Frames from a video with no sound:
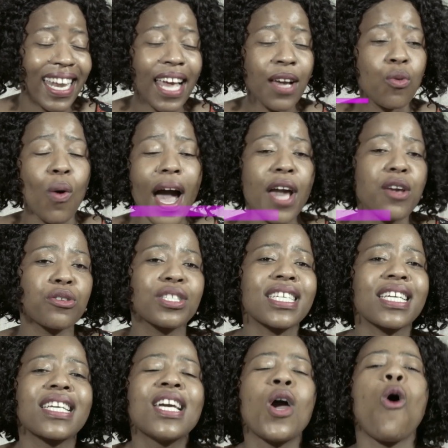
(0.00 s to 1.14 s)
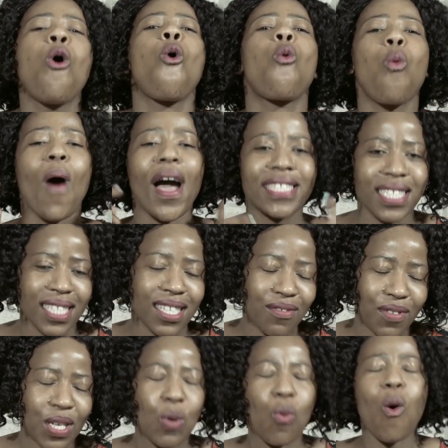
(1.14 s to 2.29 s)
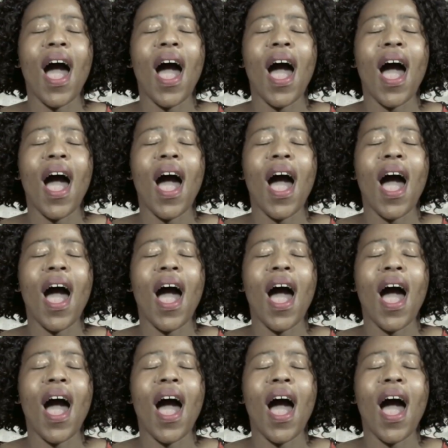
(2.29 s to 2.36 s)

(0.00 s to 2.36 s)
Like why using one CV?